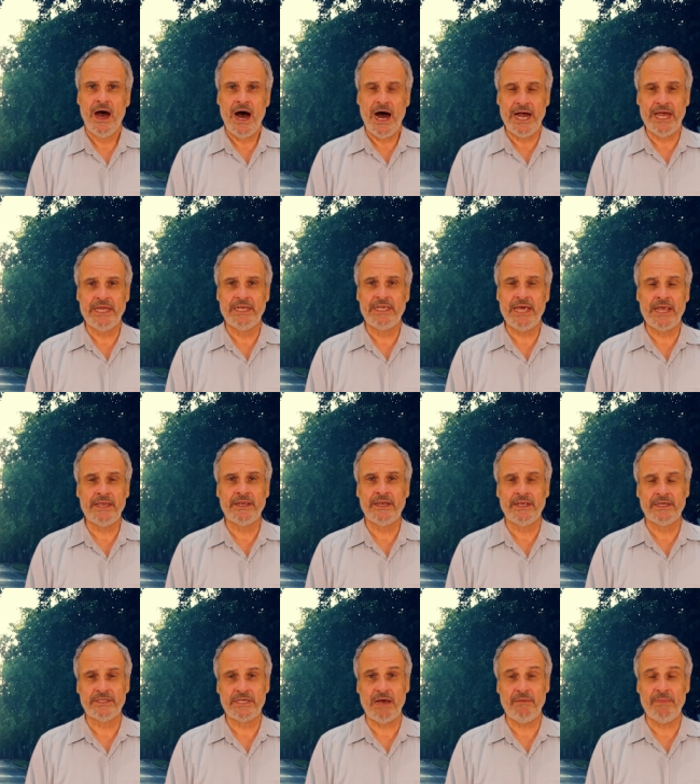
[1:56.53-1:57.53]
I intended
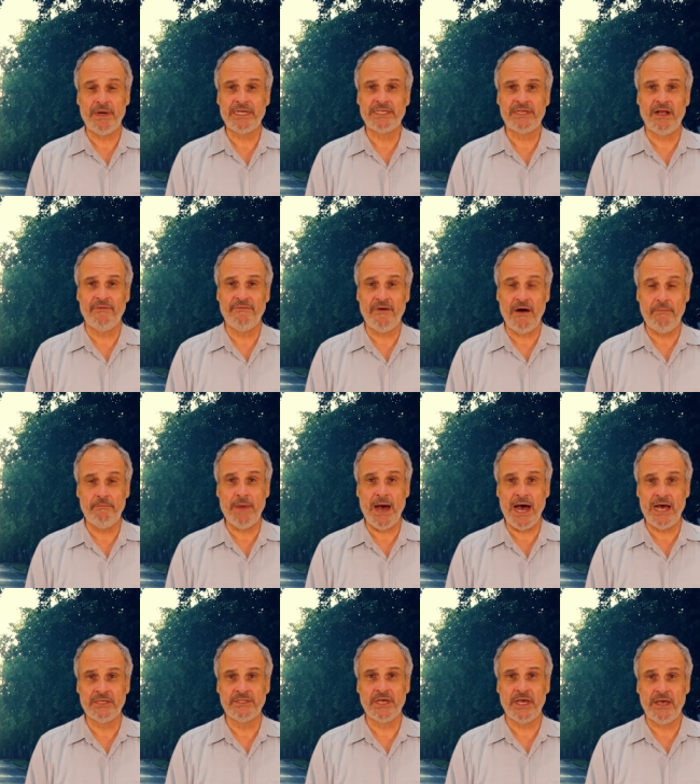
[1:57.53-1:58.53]
to set myself up
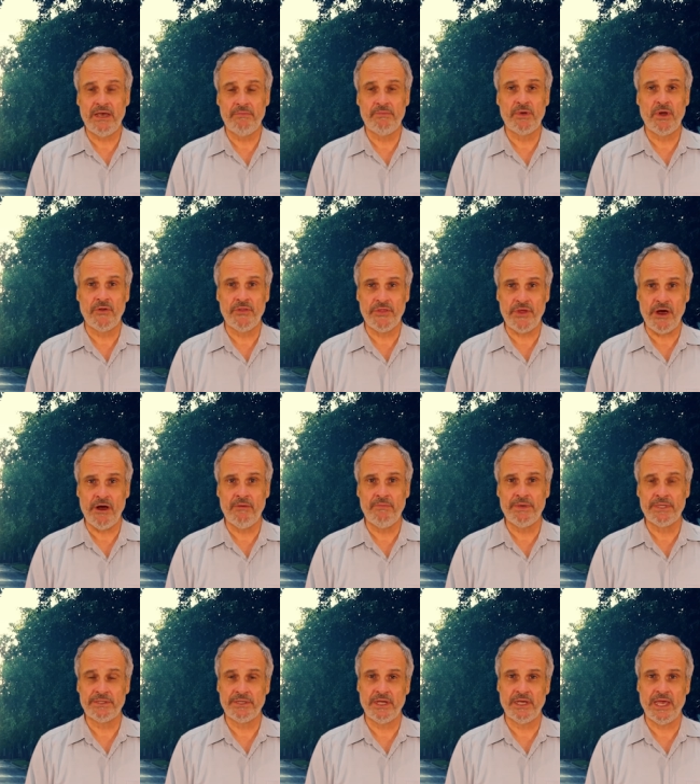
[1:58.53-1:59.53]
as a
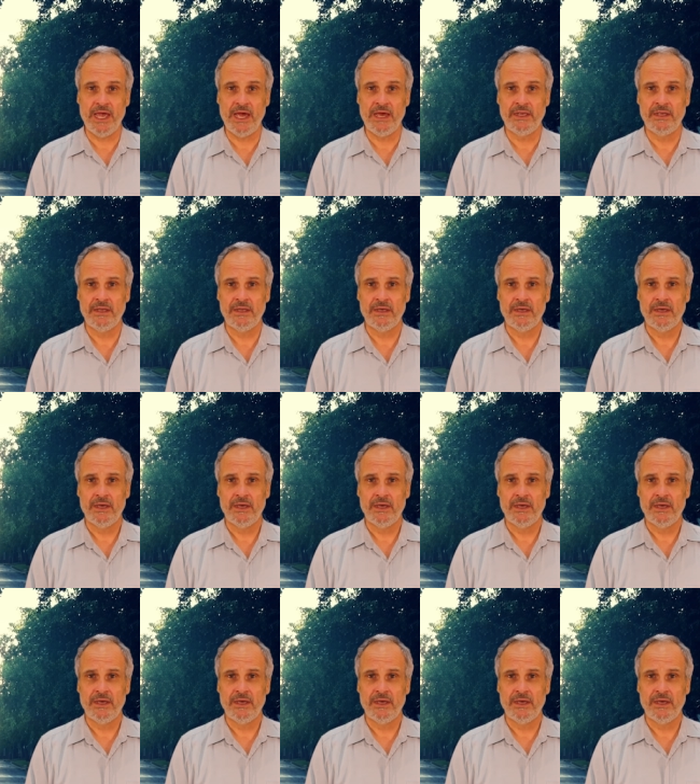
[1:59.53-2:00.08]
hypnotherapist again,